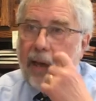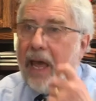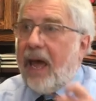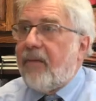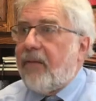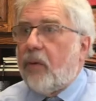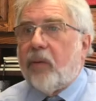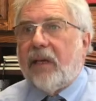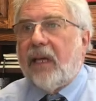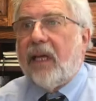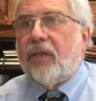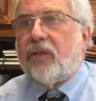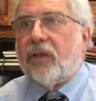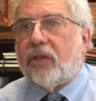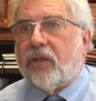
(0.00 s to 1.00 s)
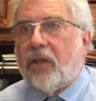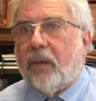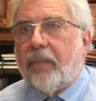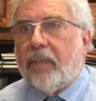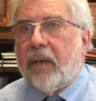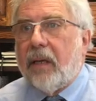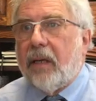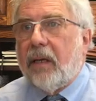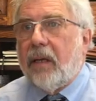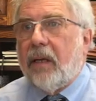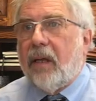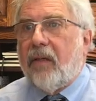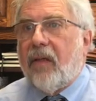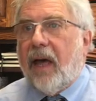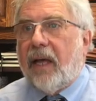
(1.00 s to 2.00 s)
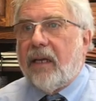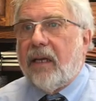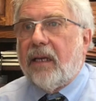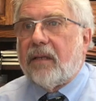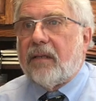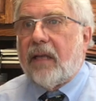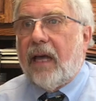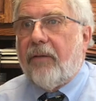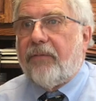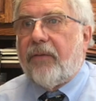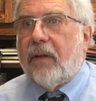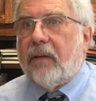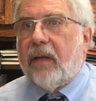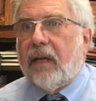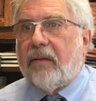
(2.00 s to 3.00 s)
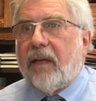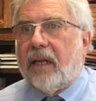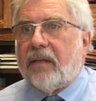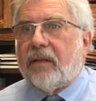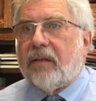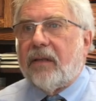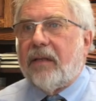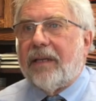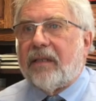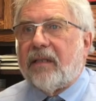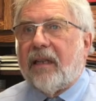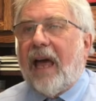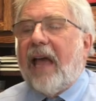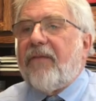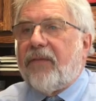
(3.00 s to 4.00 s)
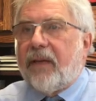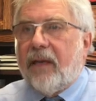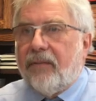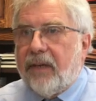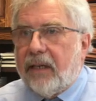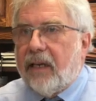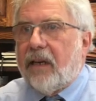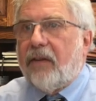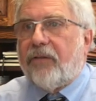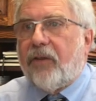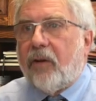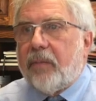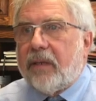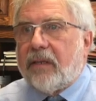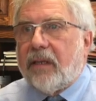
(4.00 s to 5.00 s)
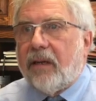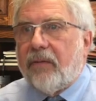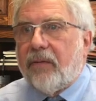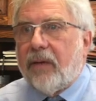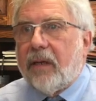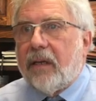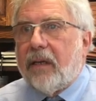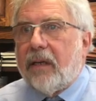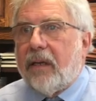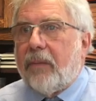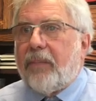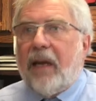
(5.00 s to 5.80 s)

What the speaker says: When you have a relationship that is that's life-giving and affirmative,